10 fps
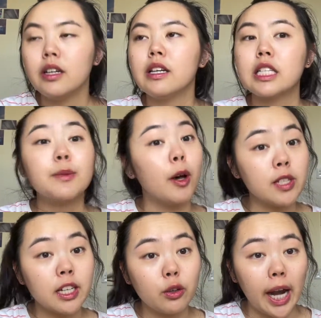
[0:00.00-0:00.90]
Smells
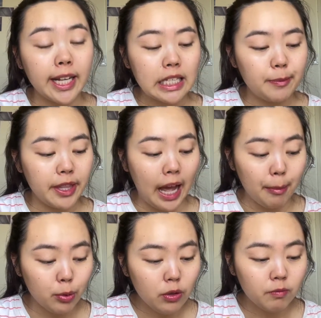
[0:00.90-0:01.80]
like a Granny Smith
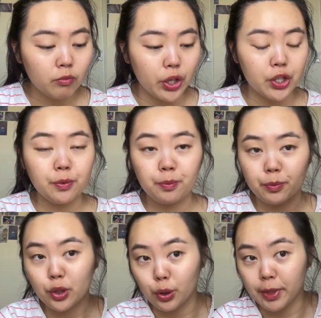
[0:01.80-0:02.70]
apple, which
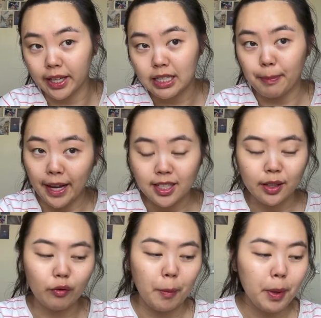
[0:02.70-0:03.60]
to be expected
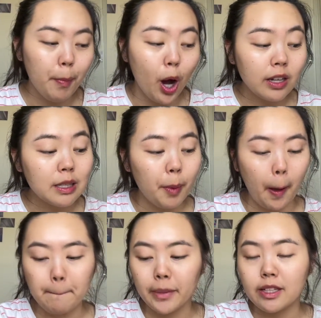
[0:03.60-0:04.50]
from the box,
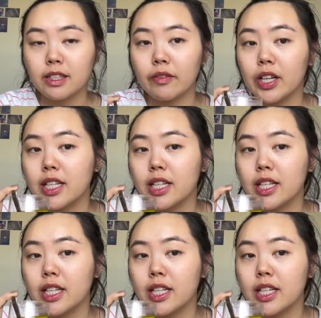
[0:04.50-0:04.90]
but let's give it a